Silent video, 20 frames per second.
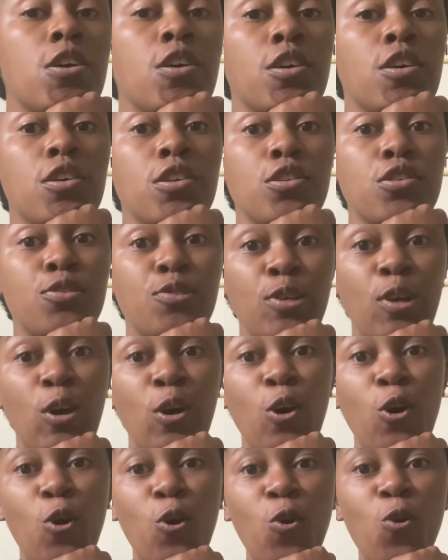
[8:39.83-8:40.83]

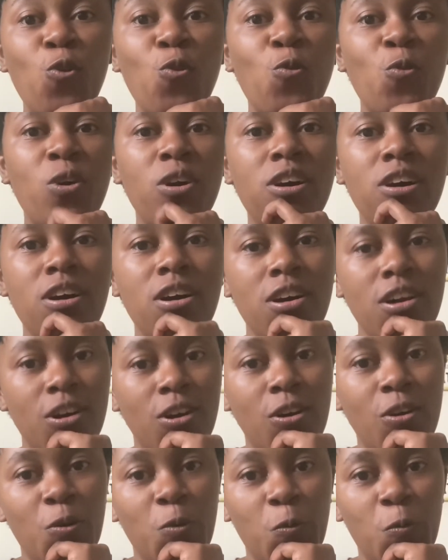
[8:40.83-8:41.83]
So,
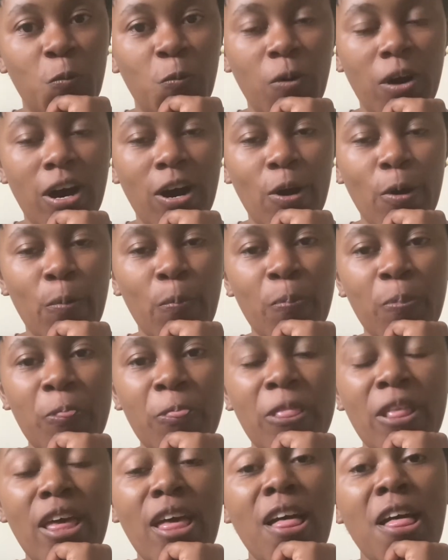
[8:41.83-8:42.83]
wow.
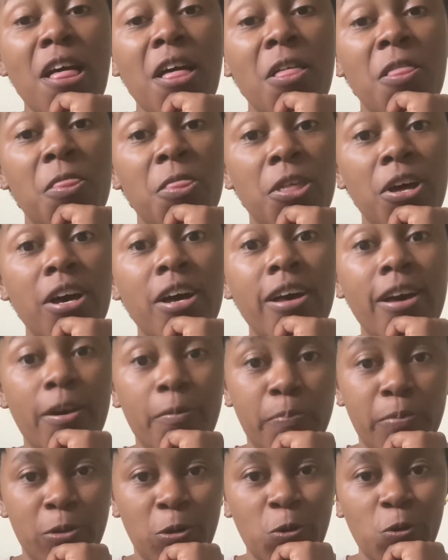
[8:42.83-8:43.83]
The
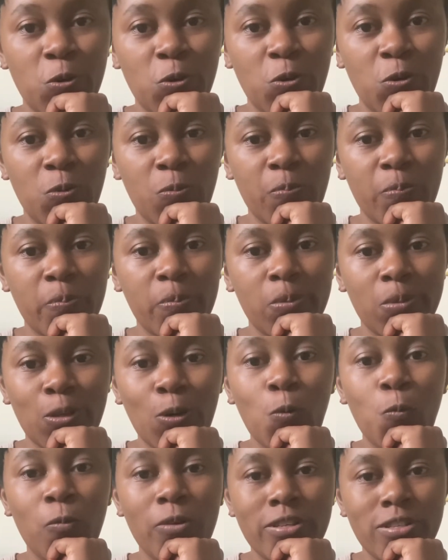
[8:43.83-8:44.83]
epidural
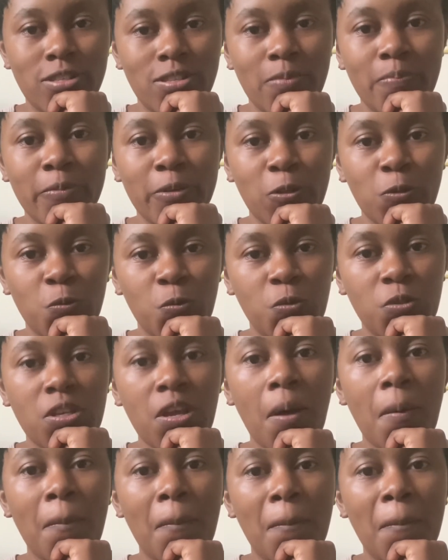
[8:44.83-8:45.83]
was the most
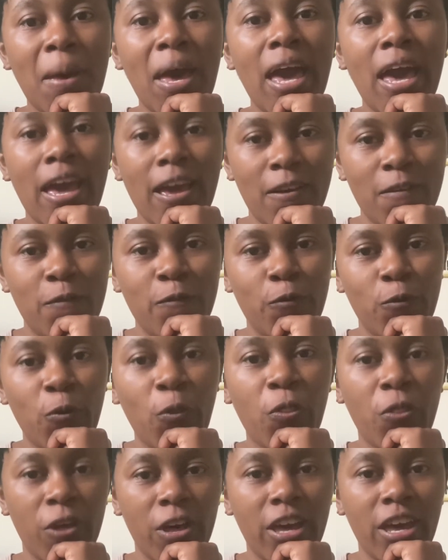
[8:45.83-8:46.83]
painful
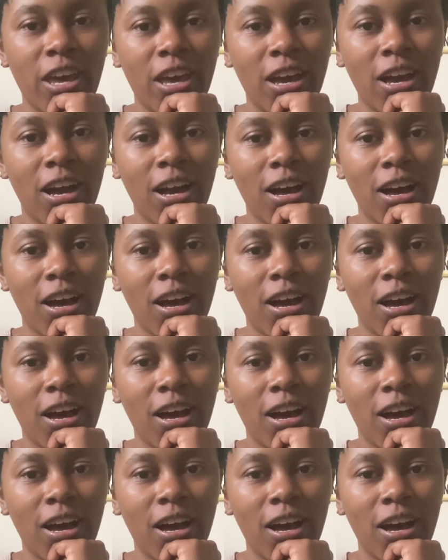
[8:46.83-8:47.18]
thing